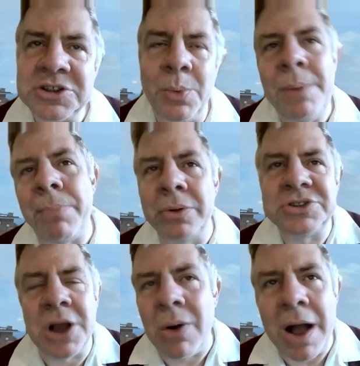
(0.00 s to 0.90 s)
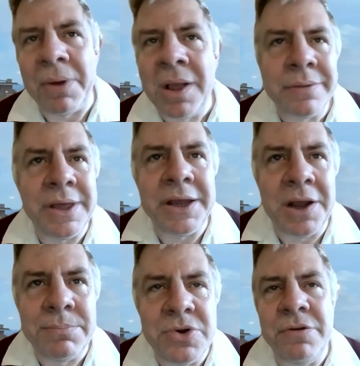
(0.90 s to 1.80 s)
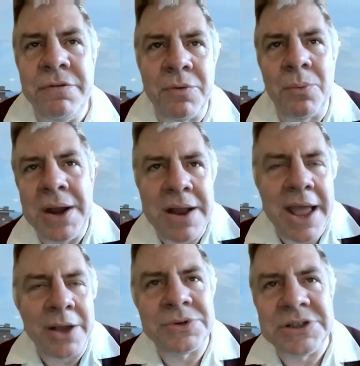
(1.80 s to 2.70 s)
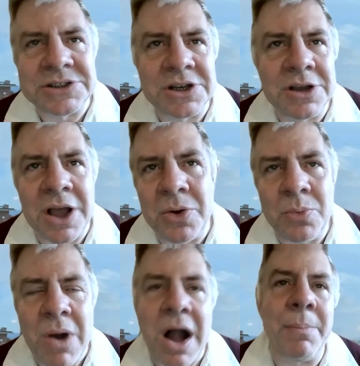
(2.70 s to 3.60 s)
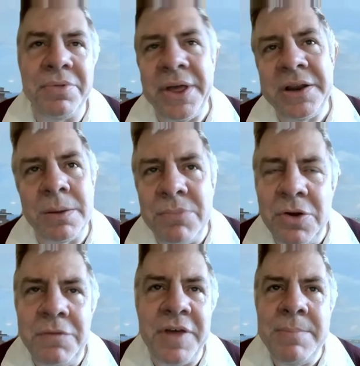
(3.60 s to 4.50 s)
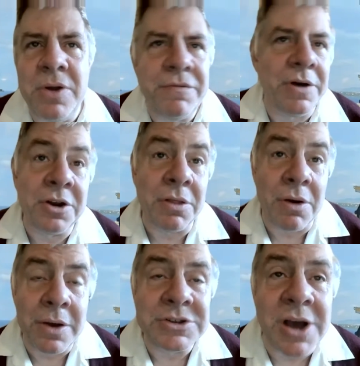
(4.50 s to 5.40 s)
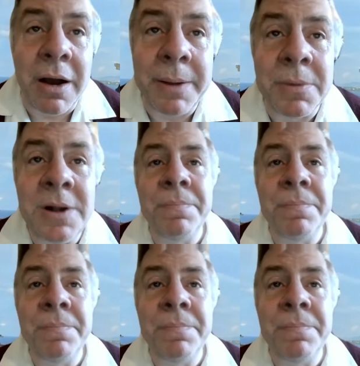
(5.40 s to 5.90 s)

So when bonds go up, they don't move. And when equities go up, they don't move. They move under their own time.